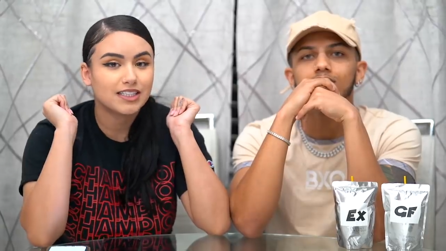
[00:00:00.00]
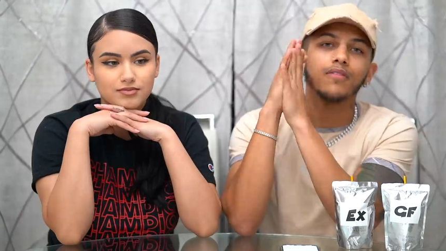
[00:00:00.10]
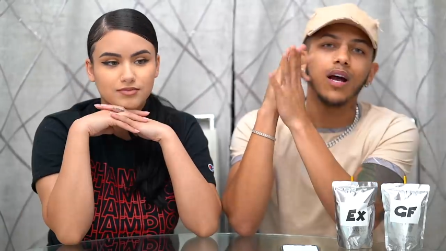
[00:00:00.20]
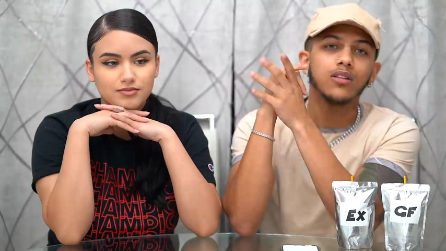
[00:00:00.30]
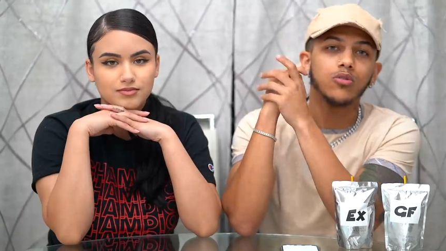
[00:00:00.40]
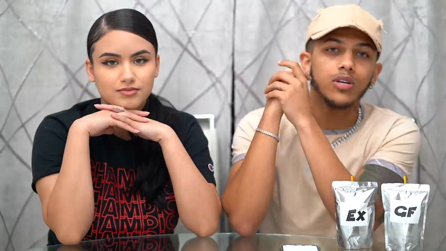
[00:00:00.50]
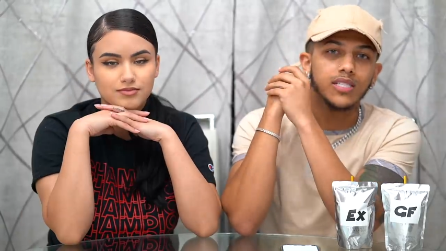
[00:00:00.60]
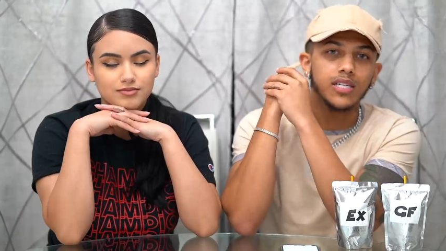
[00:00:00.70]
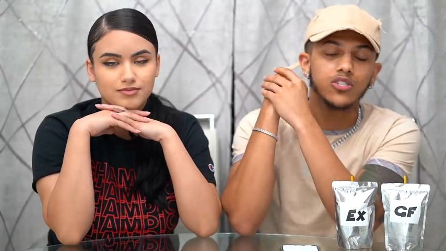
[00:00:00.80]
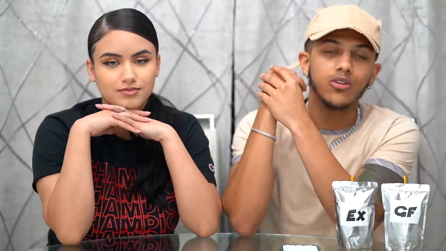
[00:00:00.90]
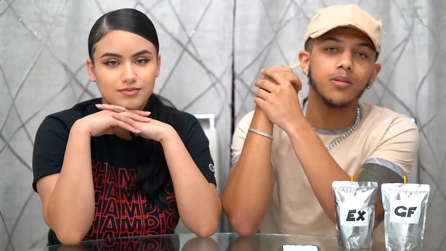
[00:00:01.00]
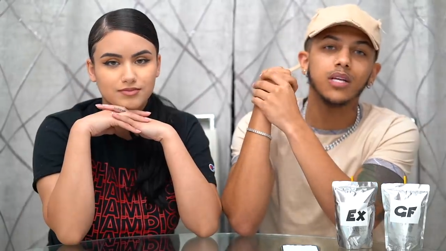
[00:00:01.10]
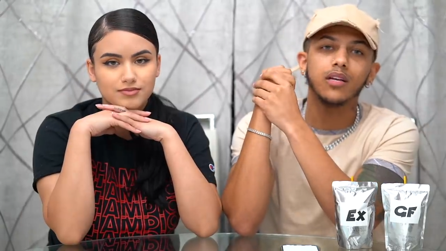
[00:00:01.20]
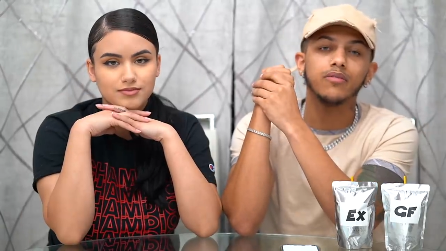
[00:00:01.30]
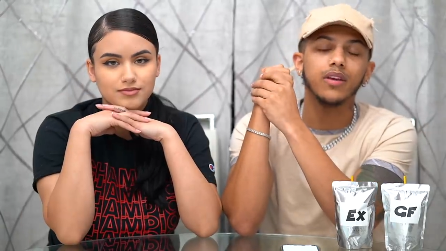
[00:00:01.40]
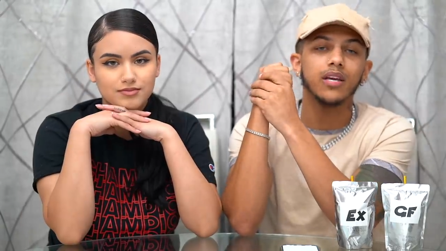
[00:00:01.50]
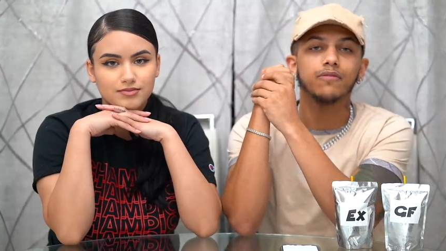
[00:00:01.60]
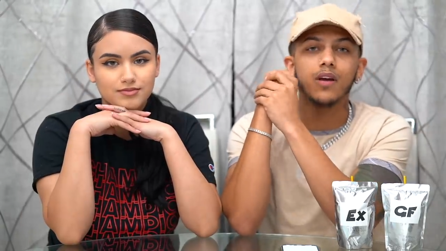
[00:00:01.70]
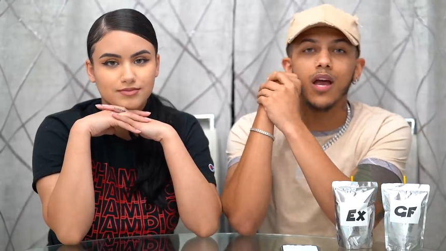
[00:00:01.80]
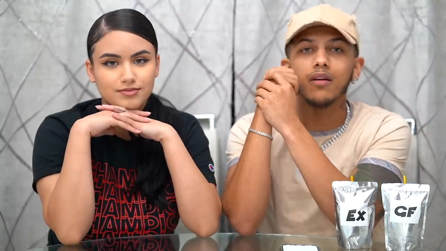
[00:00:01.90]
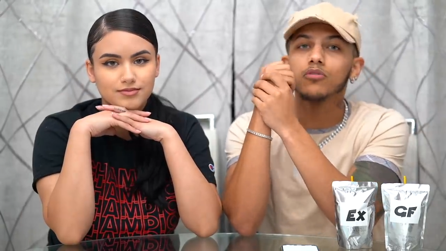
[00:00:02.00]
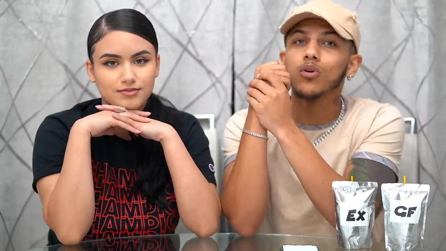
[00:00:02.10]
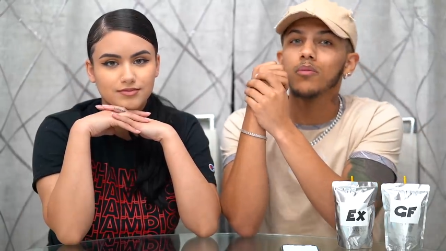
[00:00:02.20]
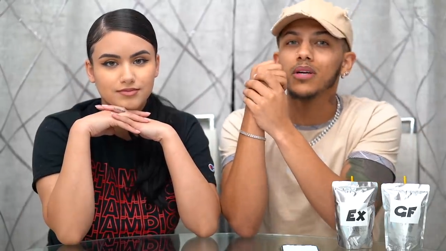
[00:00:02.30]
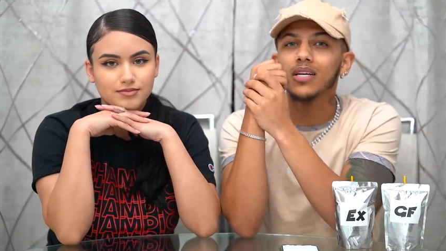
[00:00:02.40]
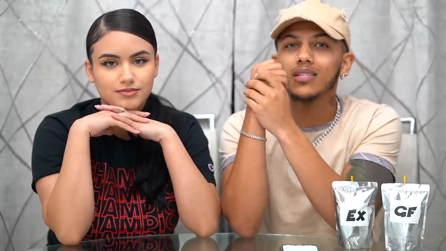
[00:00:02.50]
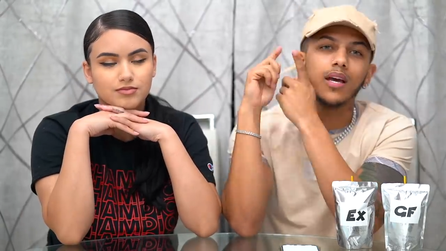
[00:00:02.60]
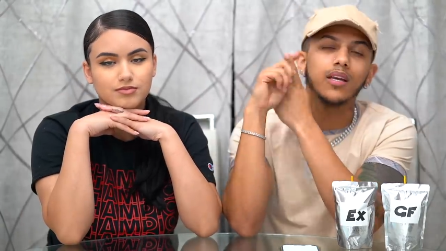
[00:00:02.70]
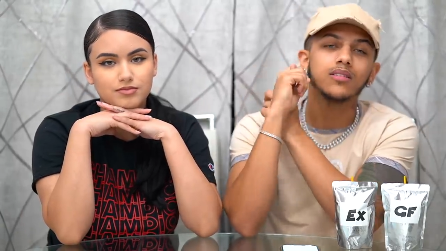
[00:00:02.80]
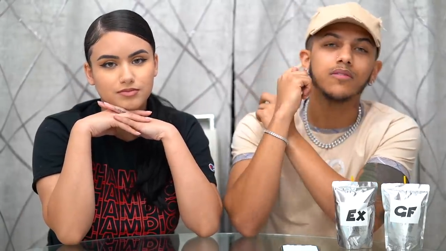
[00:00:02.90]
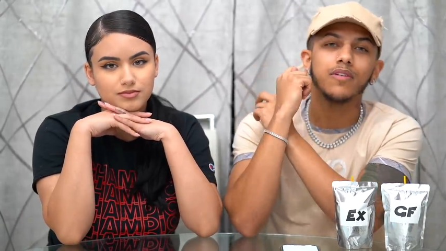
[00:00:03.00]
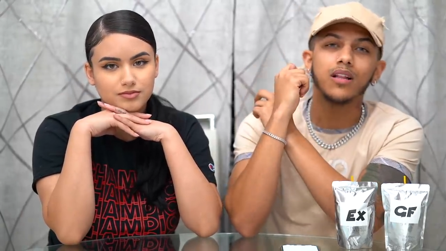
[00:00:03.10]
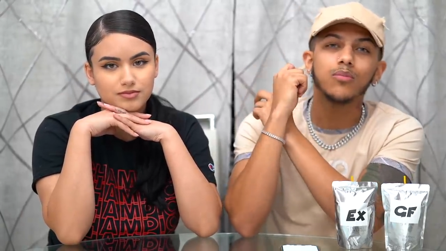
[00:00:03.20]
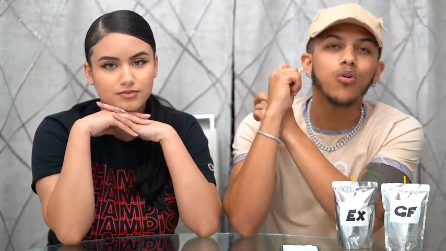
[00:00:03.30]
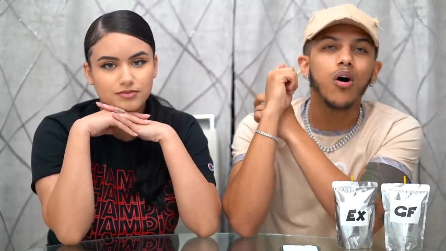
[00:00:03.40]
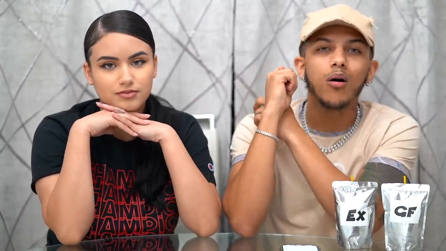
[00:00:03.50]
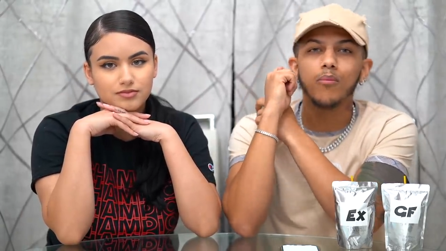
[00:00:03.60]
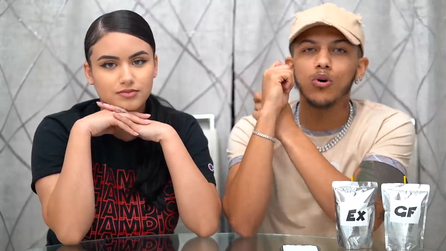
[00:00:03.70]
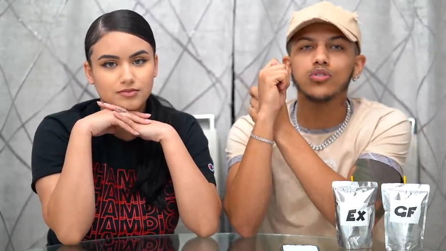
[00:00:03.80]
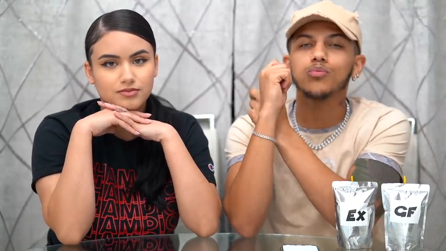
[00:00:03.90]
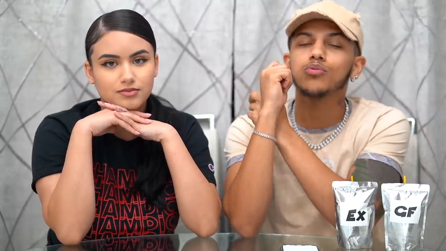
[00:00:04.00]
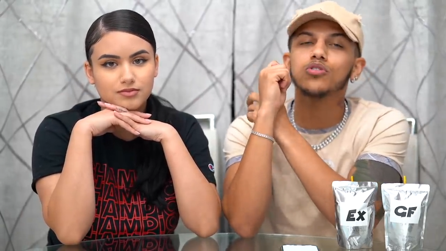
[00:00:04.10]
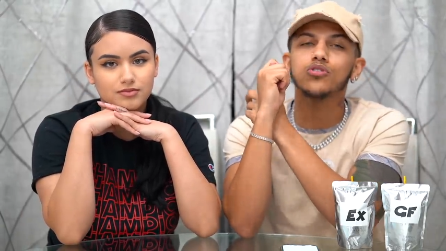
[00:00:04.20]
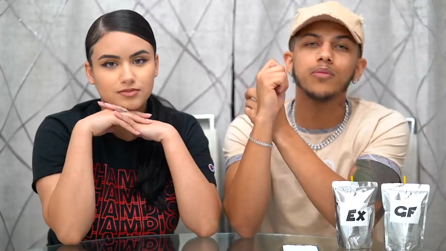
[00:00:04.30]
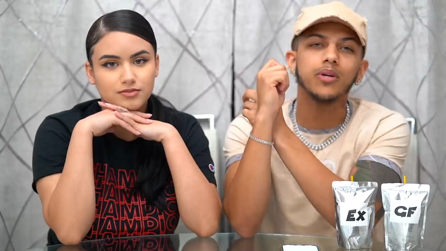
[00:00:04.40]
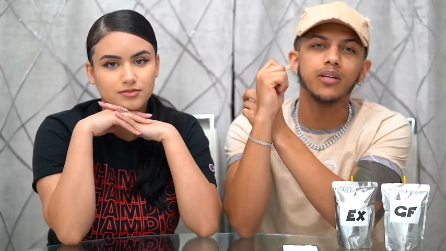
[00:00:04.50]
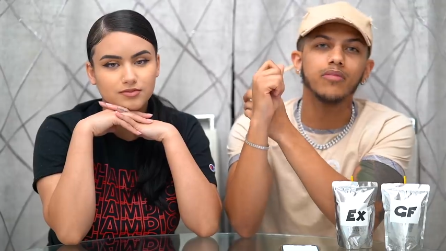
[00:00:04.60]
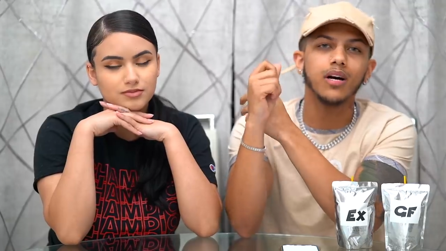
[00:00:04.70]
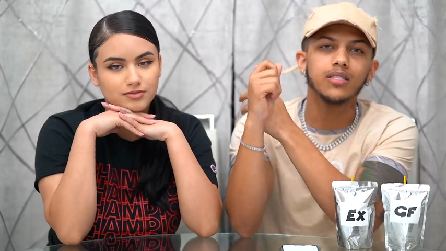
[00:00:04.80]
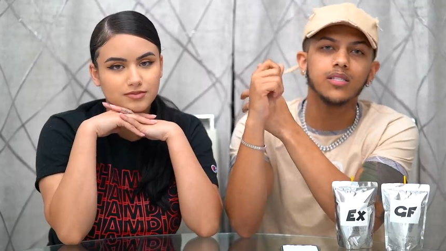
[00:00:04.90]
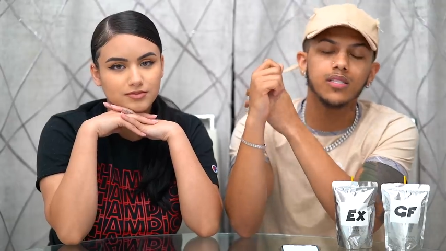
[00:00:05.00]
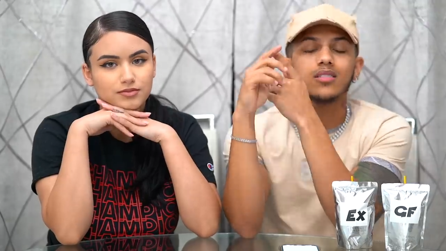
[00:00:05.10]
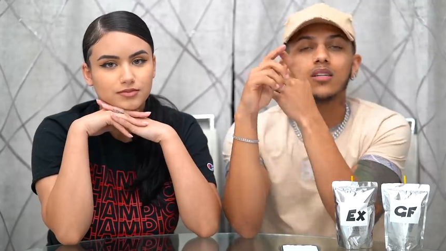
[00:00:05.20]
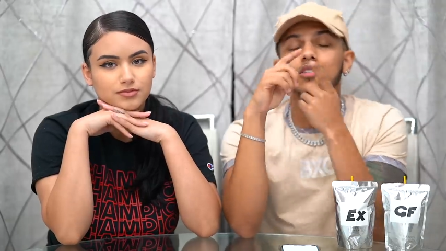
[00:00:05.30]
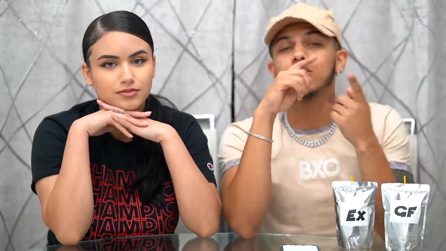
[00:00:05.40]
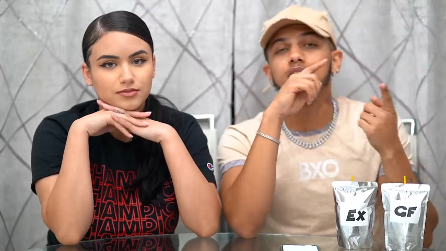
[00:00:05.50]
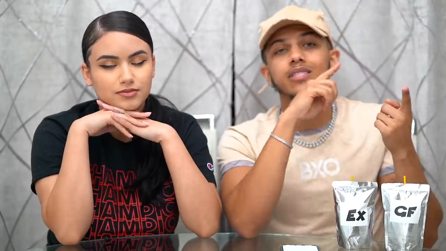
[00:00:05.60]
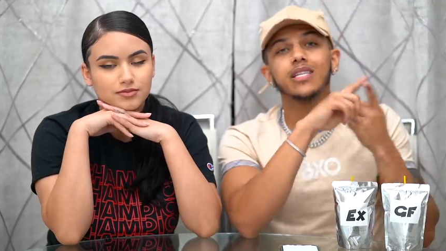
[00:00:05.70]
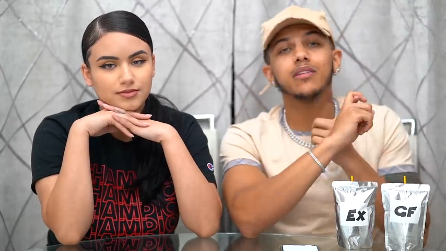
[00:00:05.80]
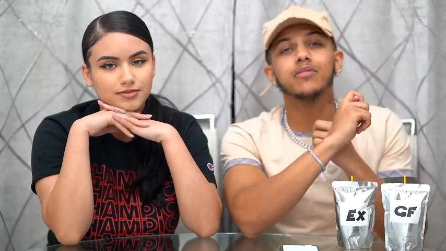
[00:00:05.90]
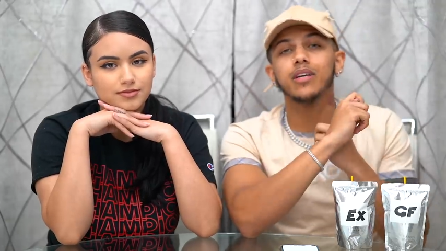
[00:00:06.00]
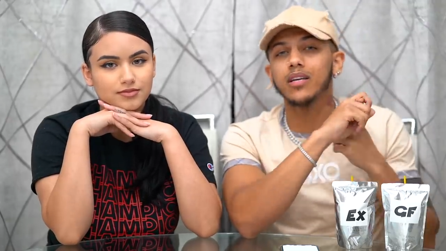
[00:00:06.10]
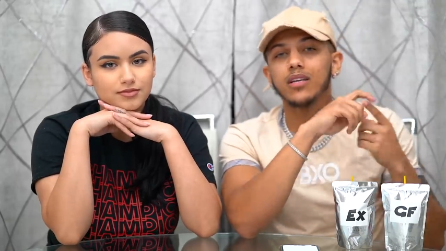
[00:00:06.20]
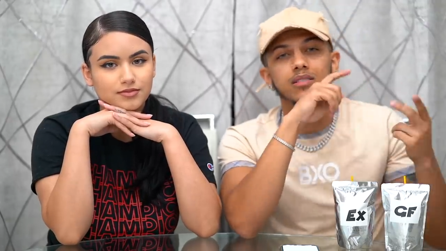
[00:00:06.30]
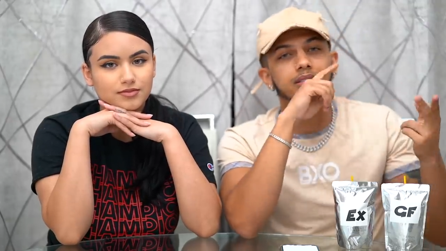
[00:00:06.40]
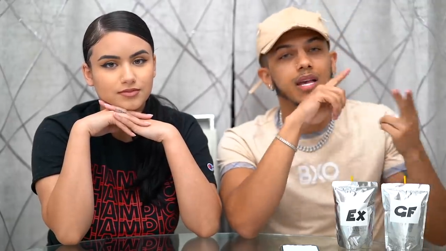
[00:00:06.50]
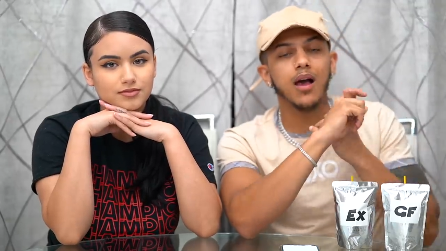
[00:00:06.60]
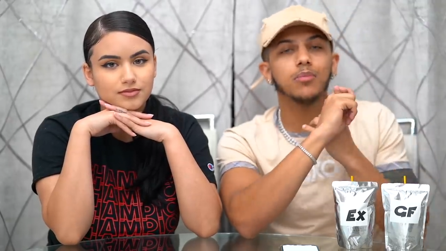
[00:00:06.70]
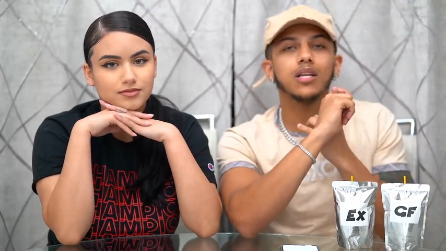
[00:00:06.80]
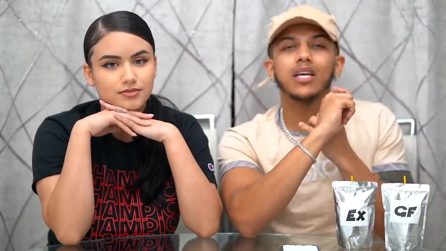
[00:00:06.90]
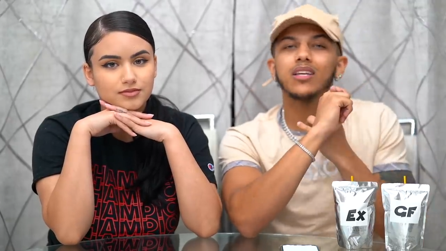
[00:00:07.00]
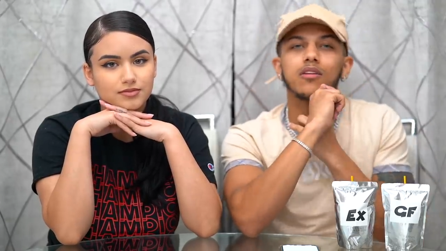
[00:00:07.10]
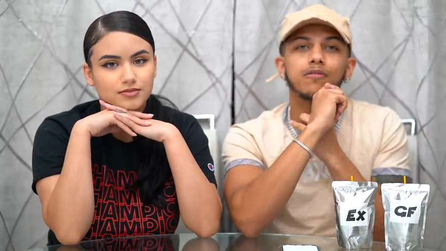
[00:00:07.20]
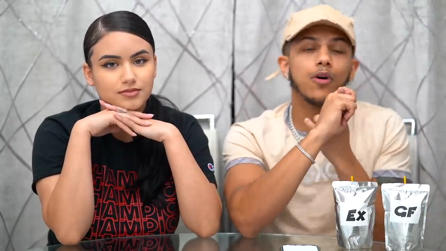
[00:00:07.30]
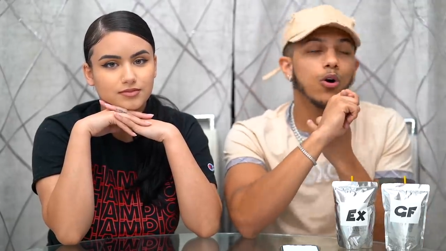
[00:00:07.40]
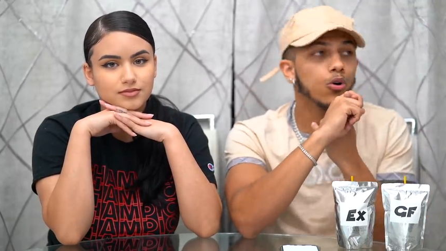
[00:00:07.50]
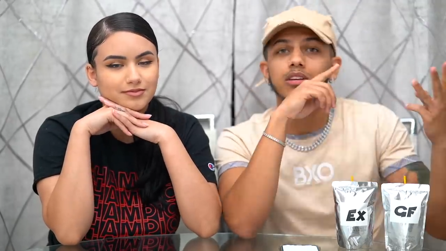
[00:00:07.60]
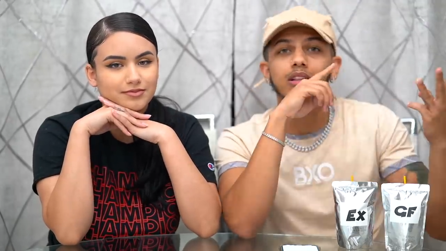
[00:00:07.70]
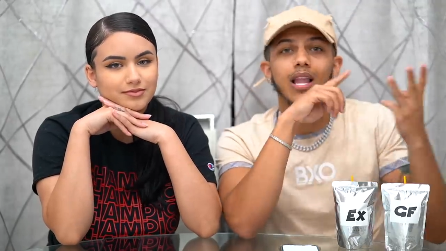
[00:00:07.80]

Speaker 1: Philo is extremely convenient for everyone because it is available on multiple streaming devices such as your TV, tablet, your phone, your